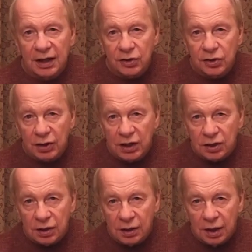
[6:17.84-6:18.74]

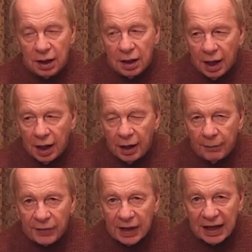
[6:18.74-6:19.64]
illustration,
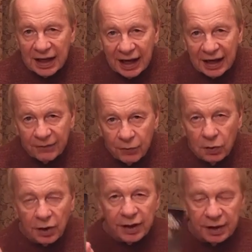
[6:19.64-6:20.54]
and if
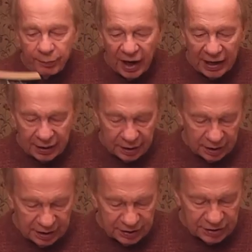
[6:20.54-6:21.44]
you look at the back,
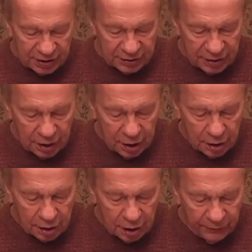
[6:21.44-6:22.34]
it says
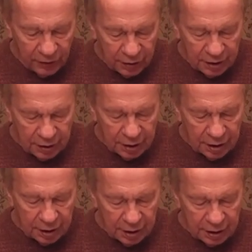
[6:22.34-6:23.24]
cover
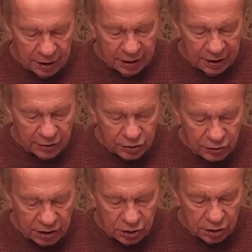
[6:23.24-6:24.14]

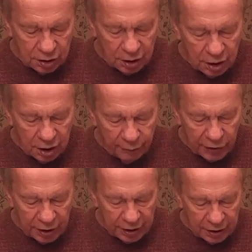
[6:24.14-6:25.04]
illustration
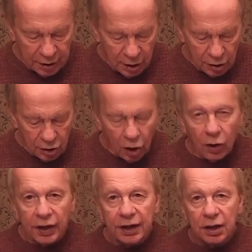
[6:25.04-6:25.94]
by
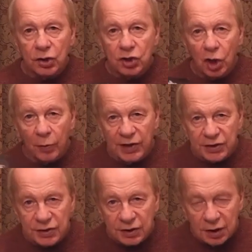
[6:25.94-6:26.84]
Colin
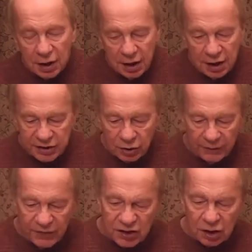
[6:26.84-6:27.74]
Thomas.
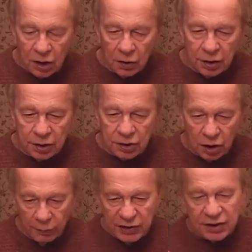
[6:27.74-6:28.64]
So if it's a Colin
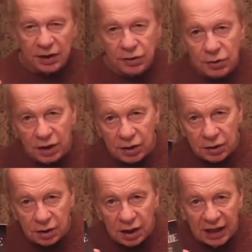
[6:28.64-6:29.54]
Thomas
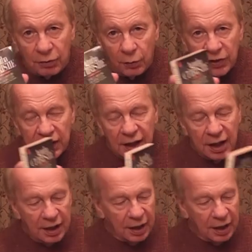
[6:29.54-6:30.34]
illustration, it will be